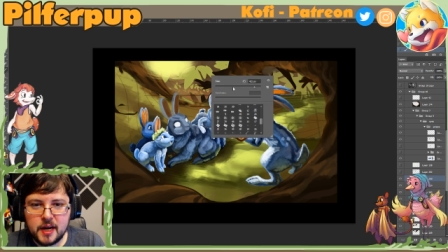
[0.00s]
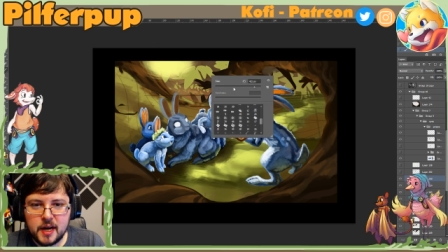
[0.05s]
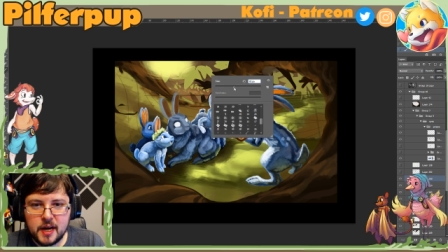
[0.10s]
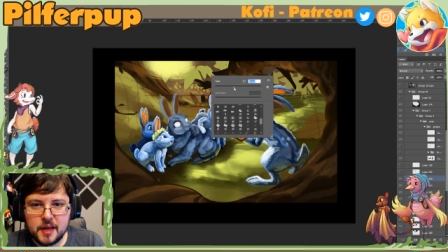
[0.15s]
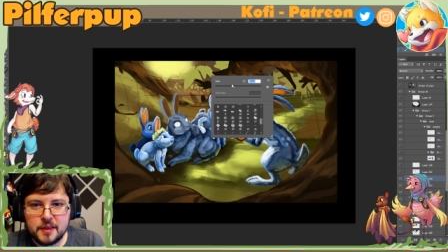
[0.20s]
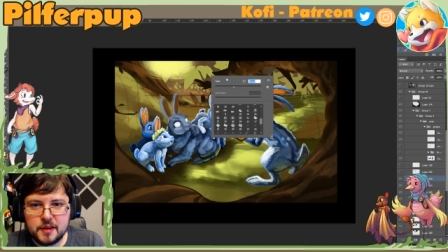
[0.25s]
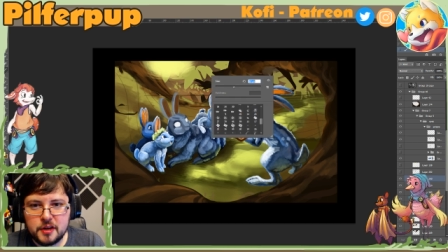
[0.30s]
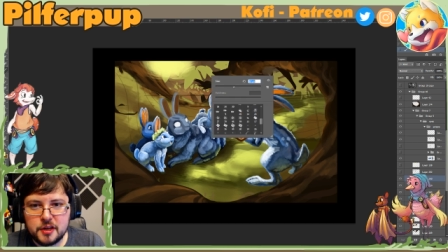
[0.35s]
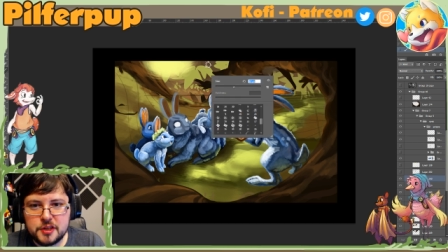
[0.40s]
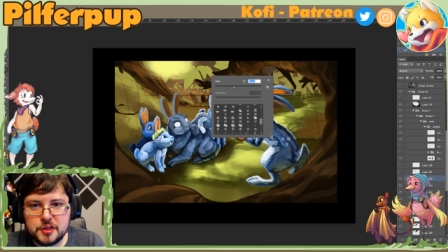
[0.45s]

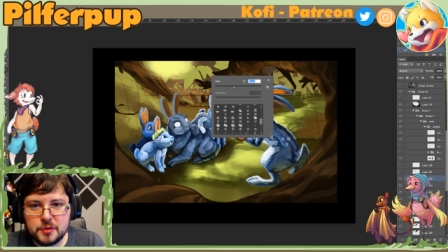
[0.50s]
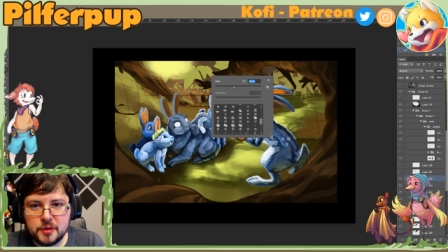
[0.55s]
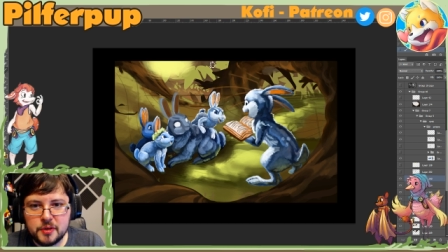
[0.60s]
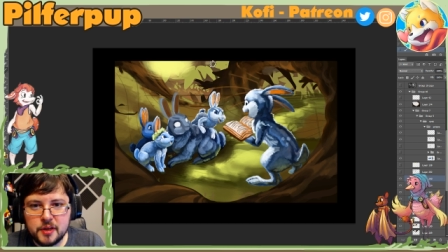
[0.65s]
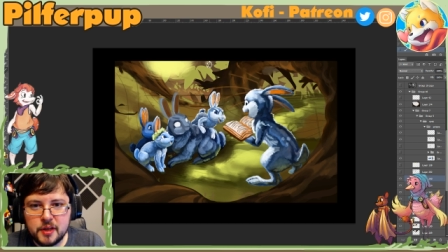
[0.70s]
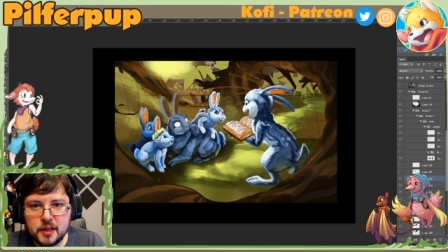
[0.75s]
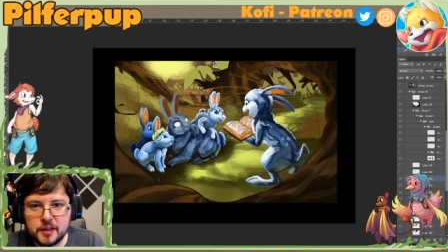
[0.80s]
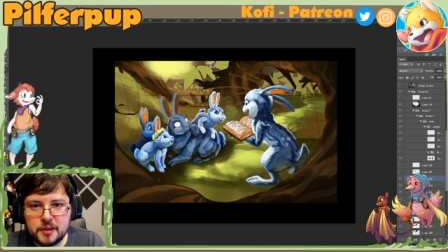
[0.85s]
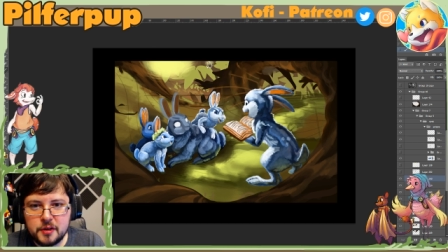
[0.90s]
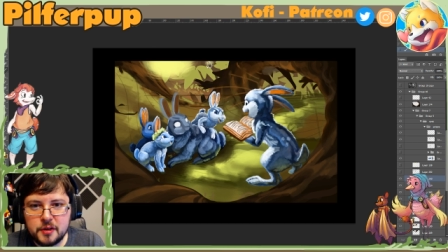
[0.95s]
And then I'll do
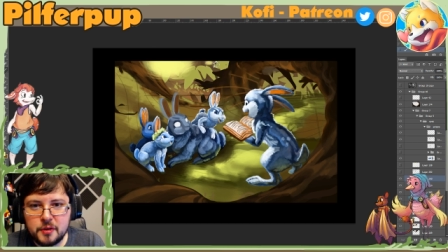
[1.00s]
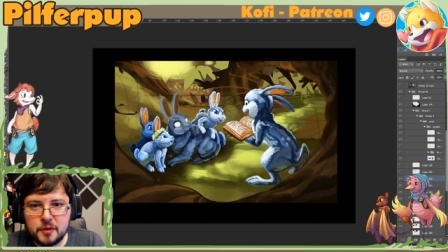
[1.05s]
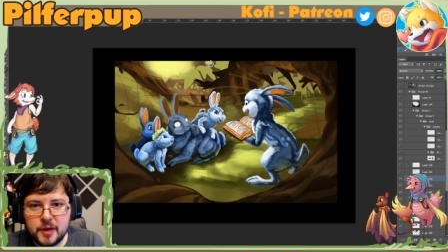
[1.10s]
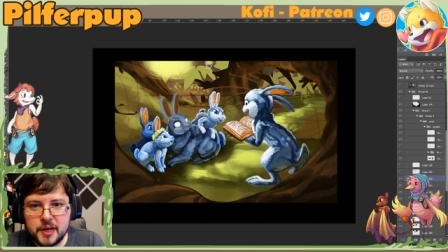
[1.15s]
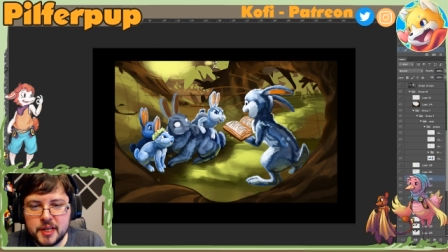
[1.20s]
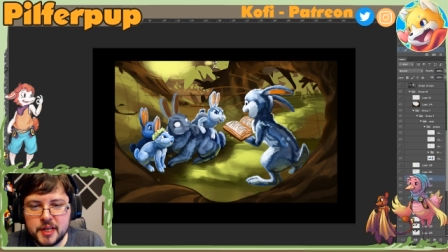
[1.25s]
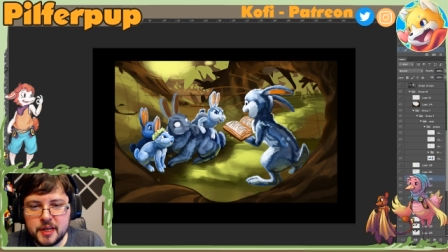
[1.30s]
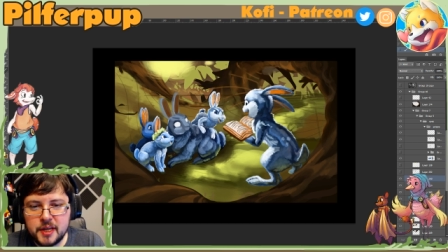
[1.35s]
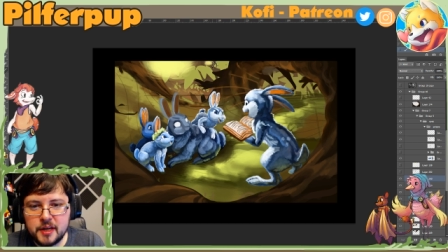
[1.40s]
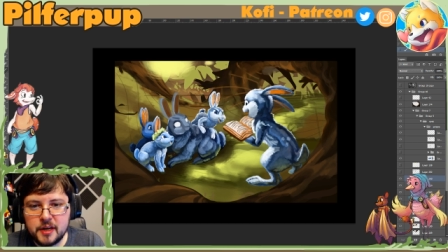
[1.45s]
a little
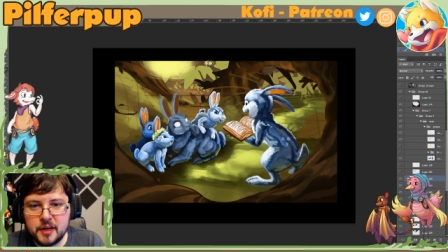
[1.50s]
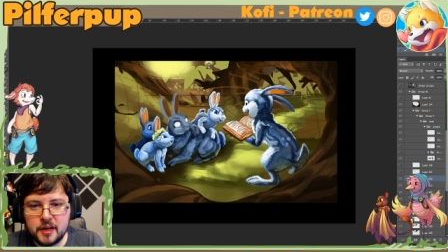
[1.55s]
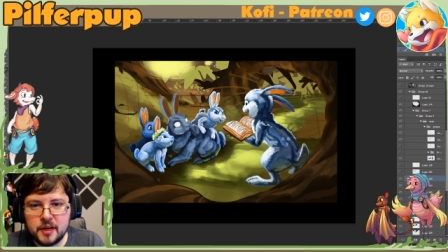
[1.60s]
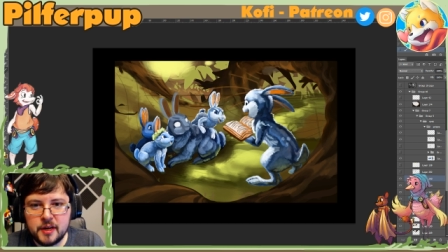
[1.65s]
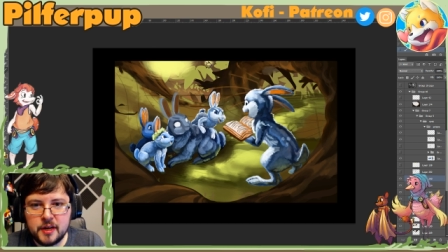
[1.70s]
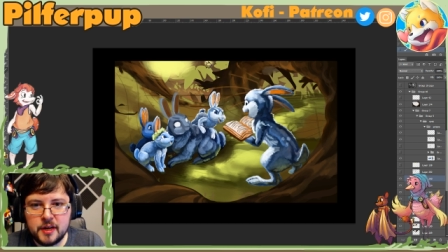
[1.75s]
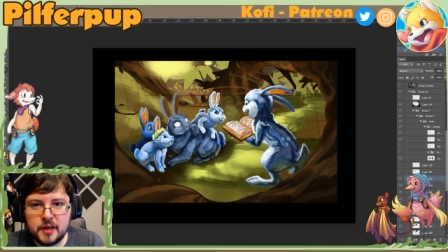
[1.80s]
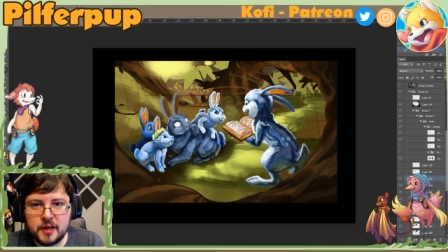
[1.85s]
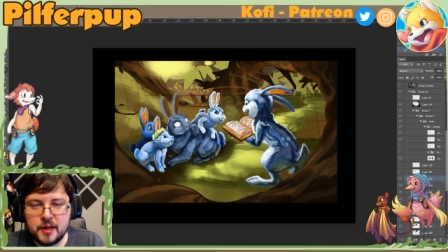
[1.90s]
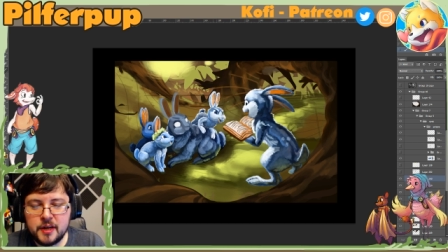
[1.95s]
one
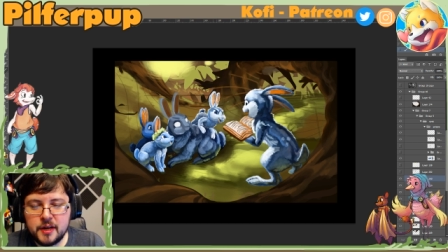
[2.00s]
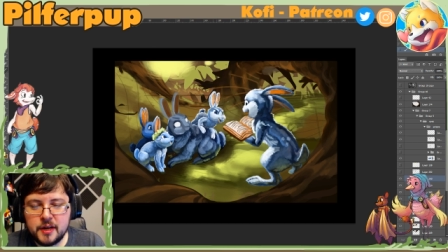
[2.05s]
here,